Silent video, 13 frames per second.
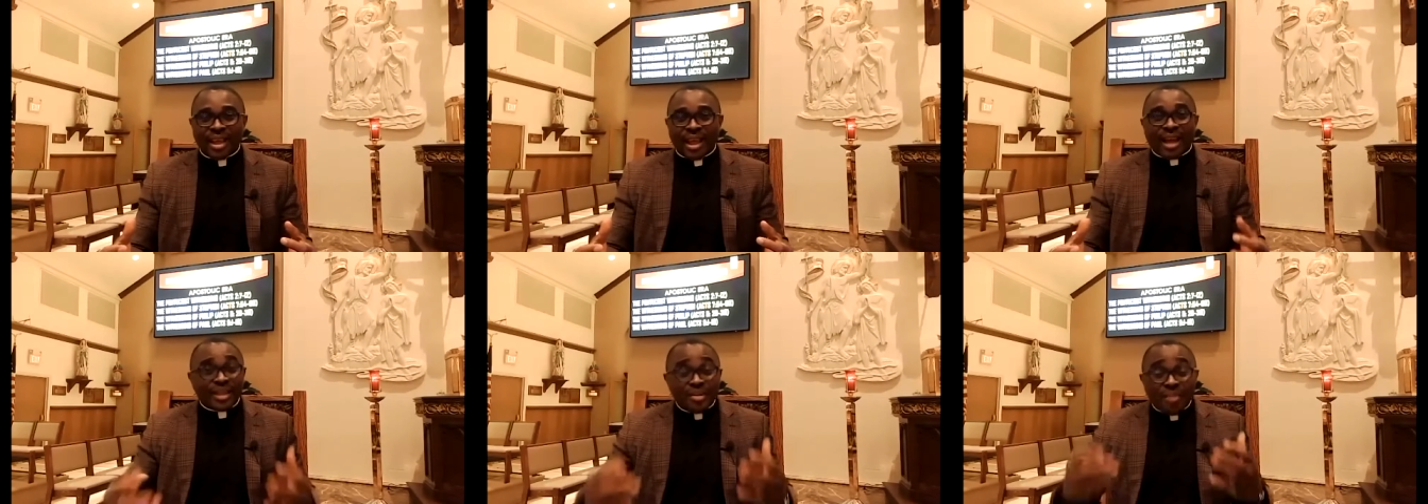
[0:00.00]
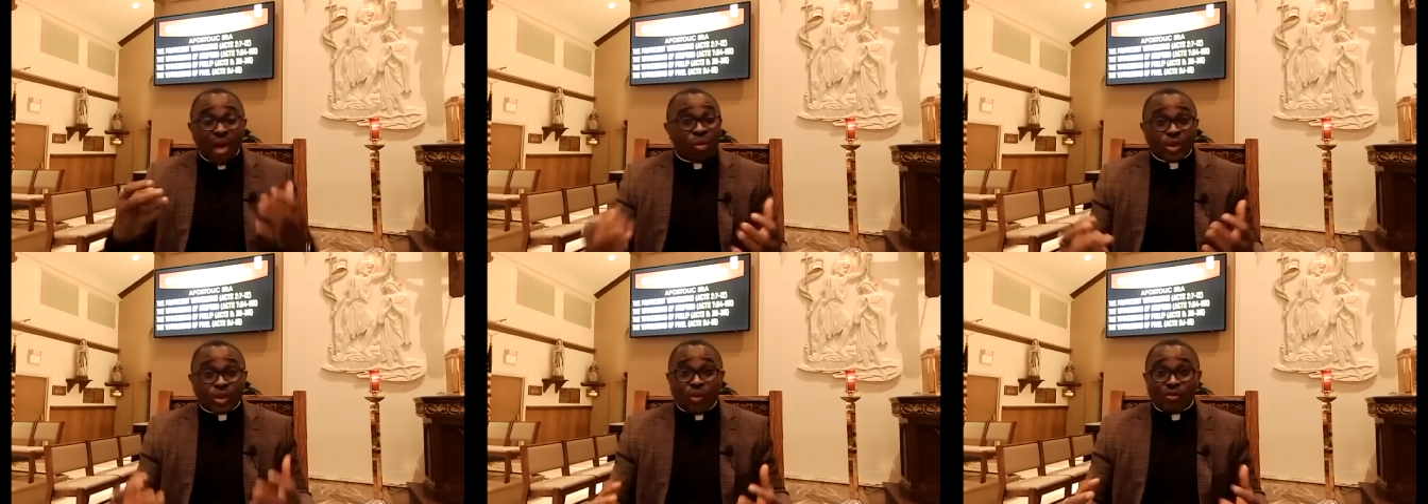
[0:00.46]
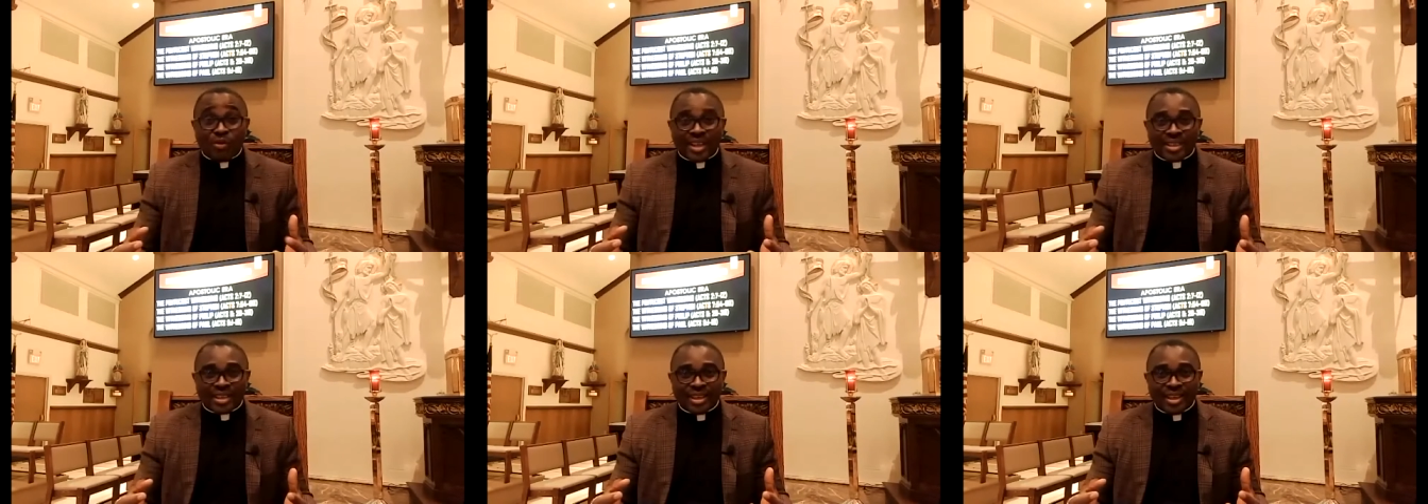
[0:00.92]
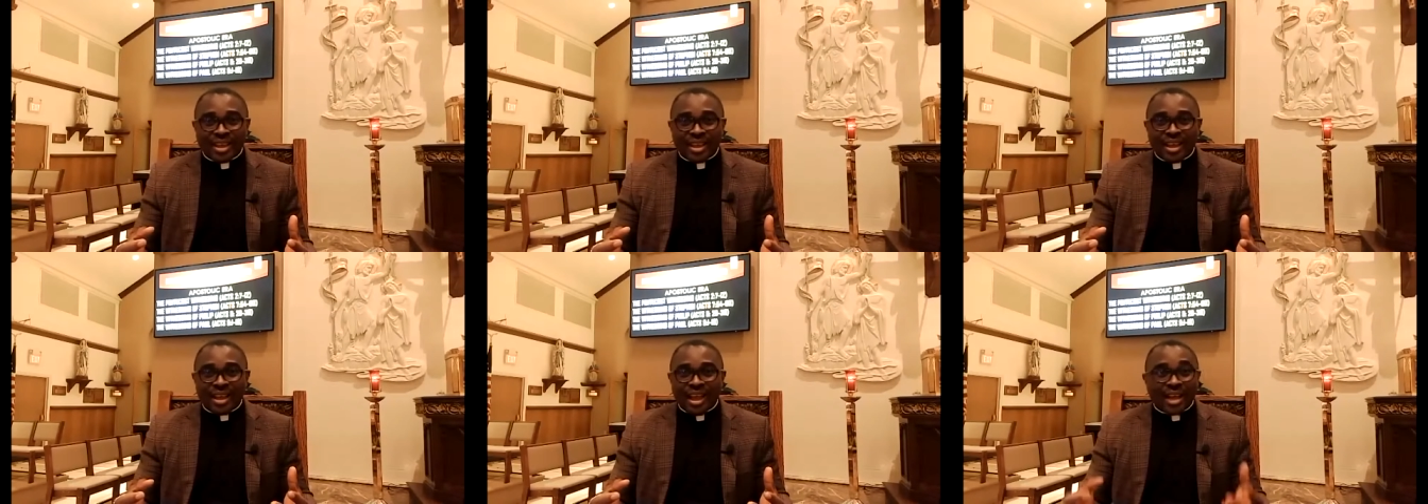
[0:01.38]
and the man was converted.
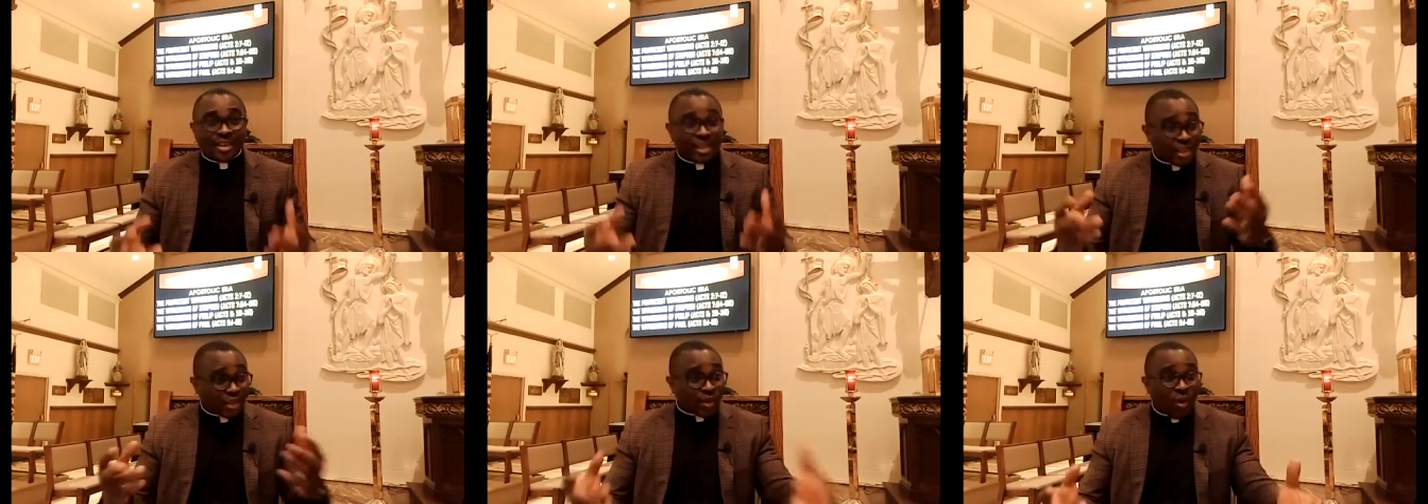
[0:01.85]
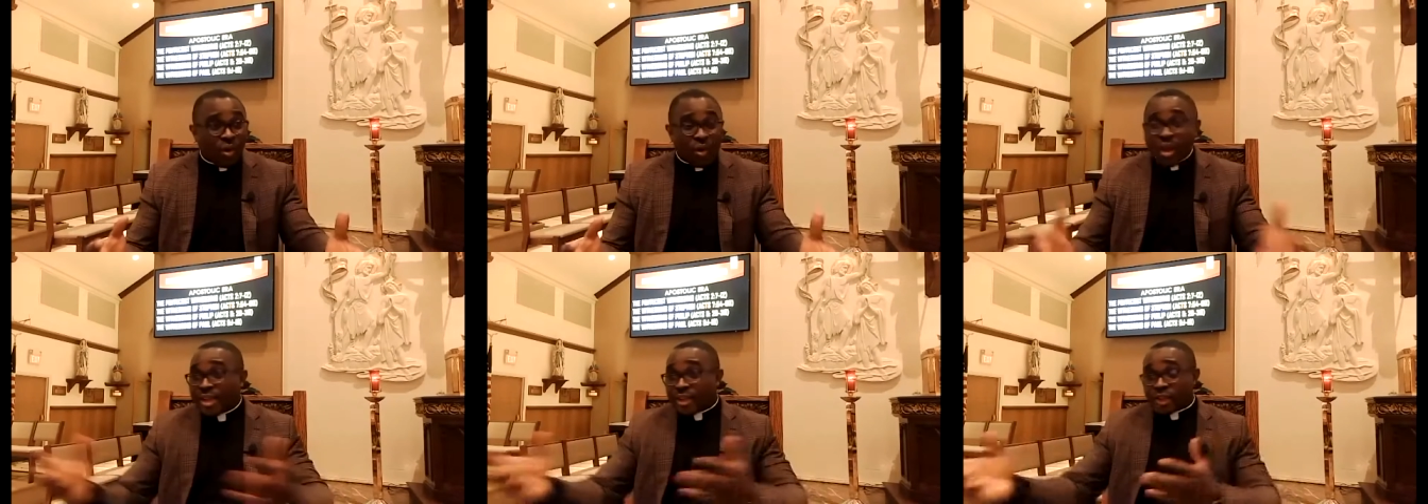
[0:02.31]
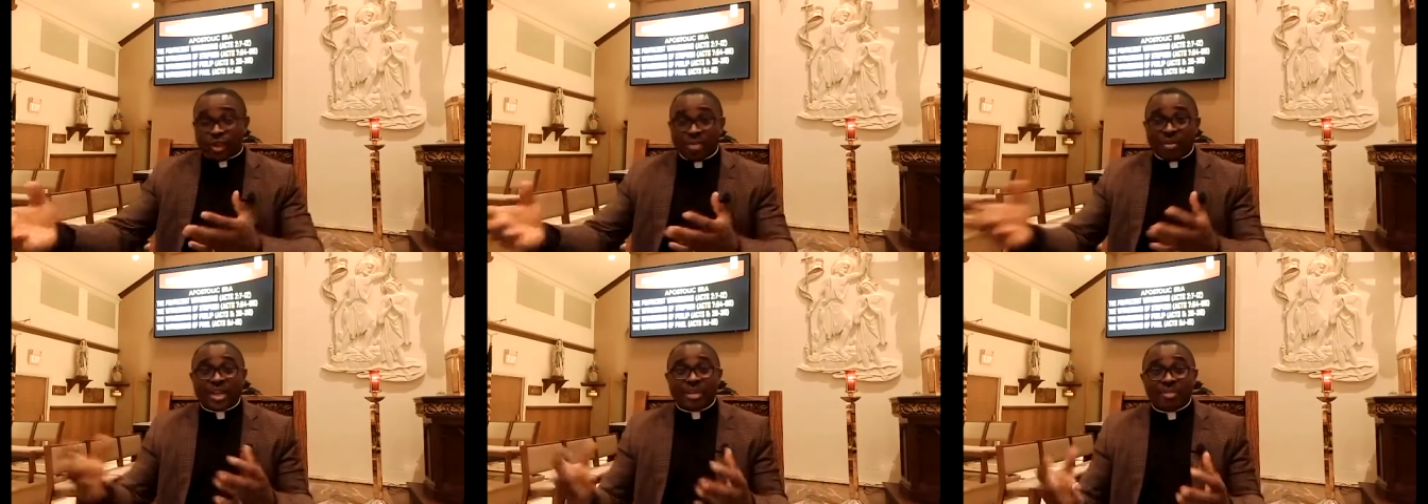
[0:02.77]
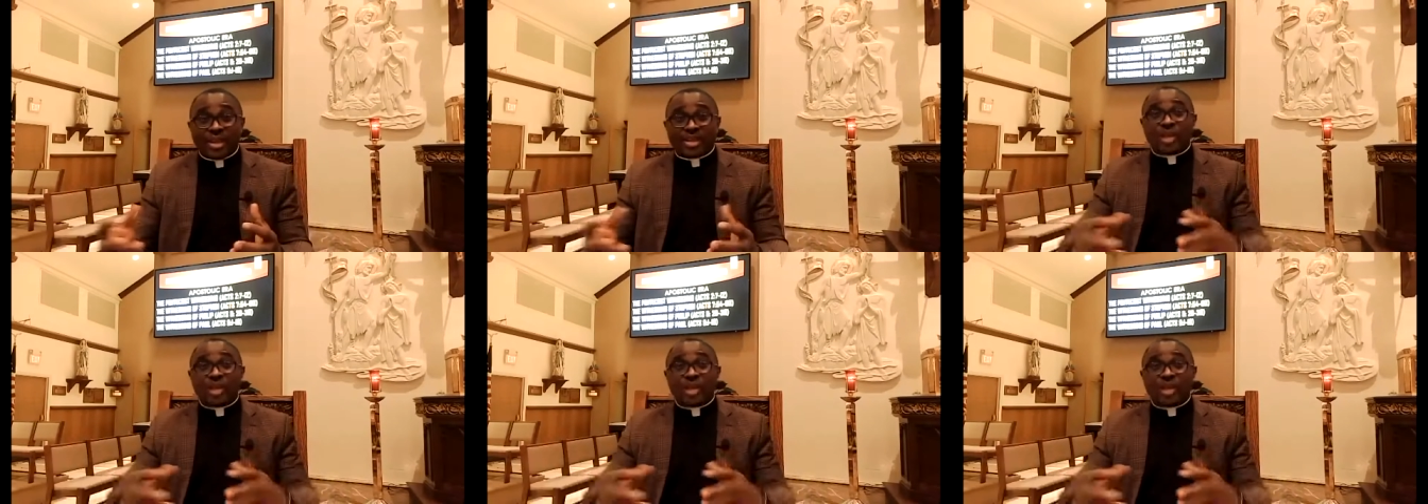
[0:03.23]
And they saw his trip, and the man